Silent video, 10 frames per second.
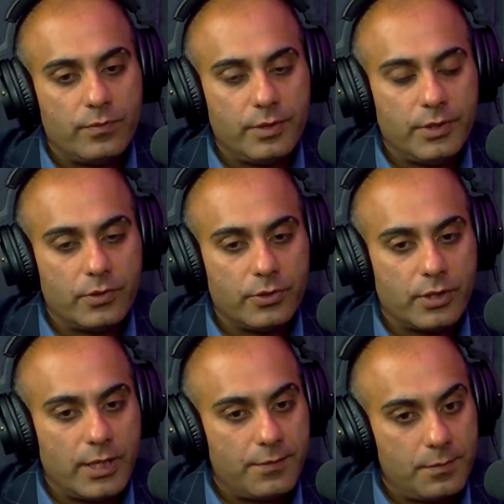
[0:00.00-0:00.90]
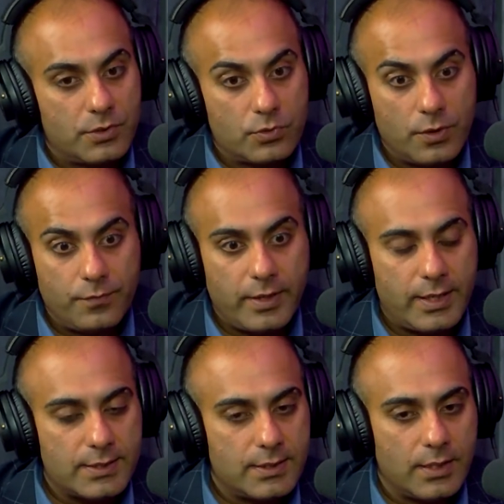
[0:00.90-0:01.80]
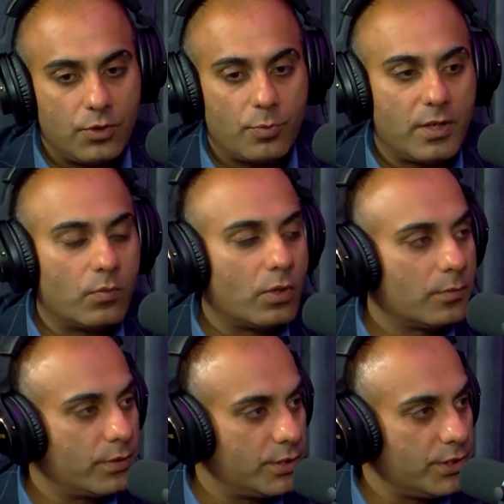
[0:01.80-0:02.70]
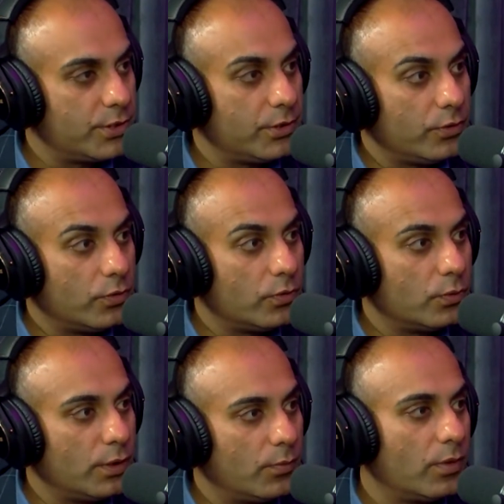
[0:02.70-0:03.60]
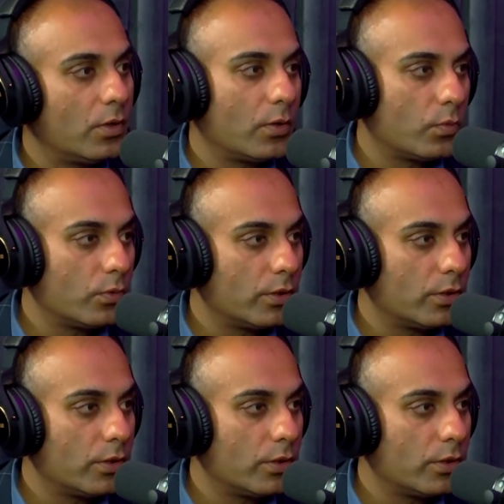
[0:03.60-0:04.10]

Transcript: your A-Fib is so advanced that no matter what procedure you do, it will not work.